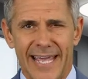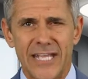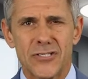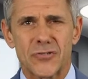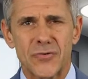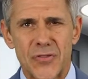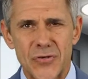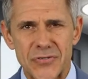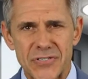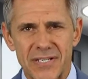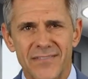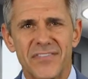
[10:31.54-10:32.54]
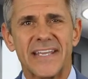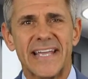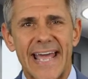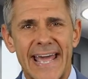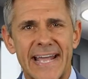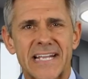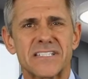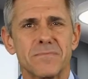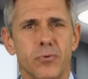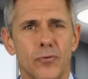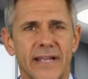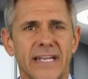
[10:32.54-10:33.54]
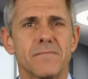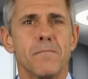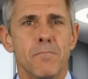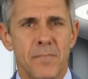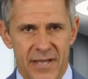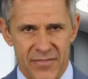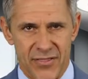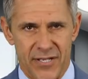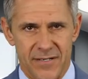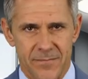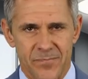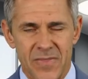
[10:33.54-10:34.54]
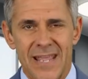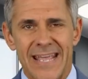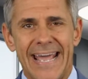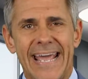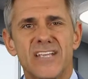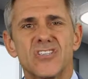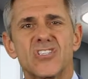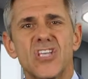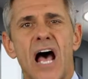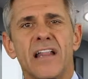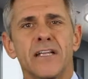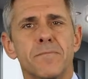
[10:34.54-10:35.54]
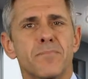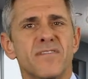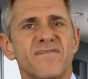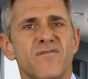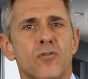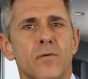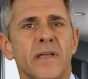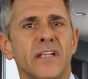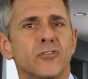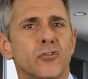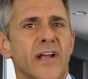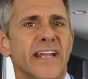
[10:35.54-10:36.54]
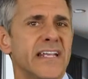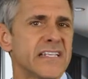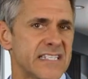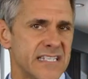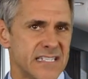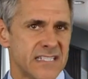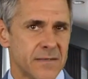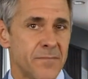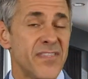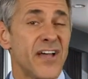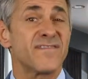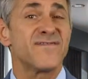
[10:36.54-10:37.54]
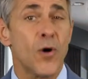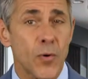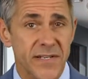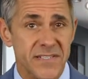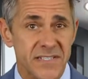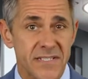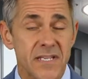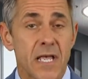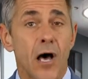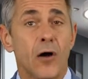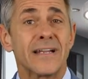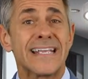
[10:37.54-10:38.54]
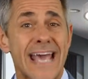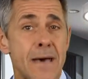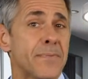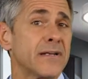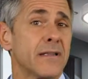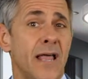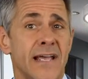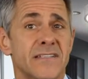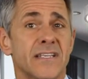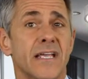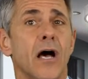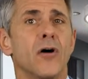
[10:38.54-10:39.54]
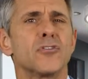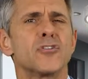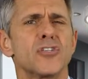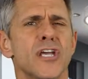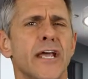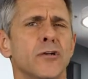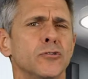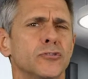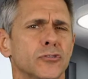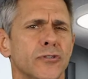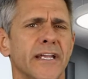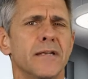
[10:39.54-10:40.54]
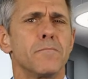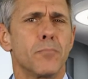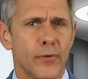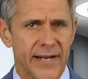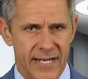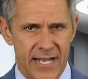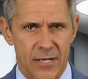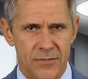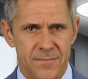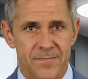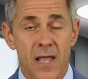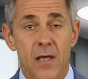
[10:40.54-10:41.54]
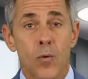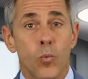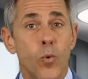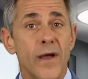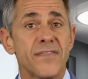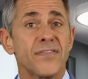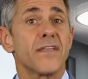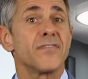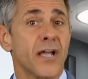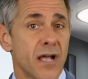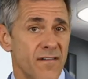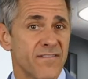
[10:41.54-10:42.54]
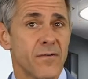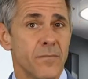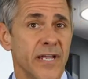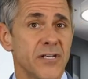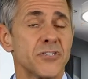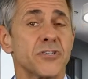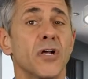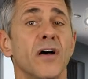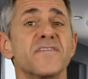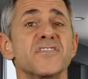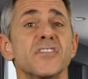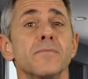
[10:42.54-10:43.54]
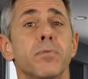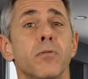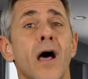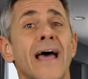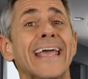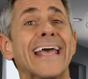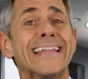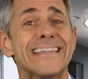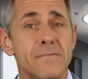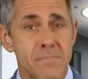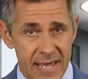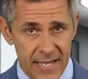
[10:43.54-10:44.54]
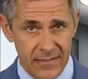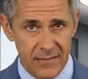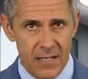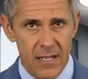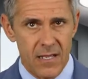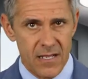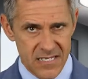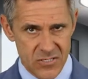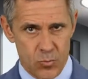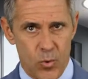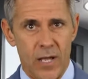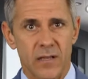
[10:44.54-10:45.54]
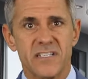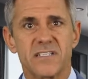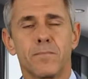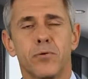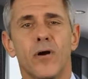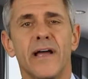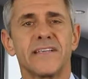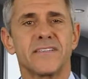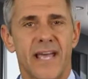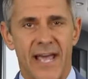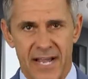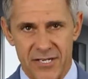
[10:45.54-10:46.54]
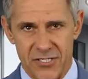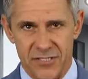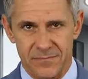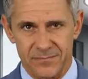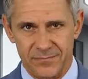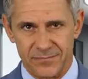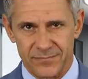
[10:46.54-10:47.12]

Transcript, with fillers: Introducing the X-Brain Method, a solid performing trading system that focuses on capitalizing on channel trend breakouts with the confirmation of supply and demand, as well as price action.